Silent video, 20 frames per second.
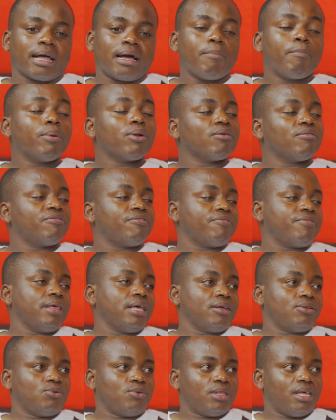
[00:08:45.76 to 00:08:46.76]
couple of
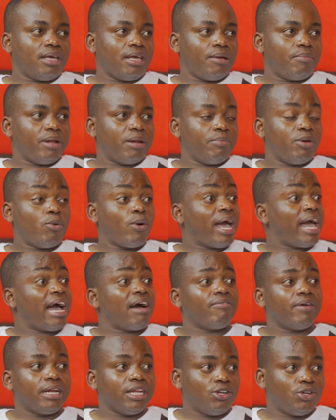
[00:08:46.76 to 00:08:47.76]
things with the Airbnb where I
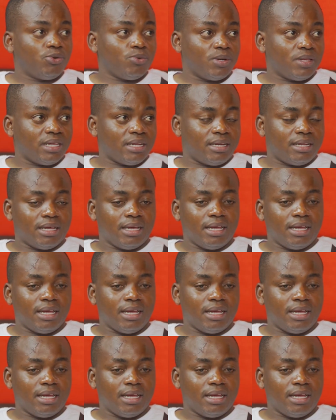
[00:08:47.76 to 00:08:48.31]
have an issue with it.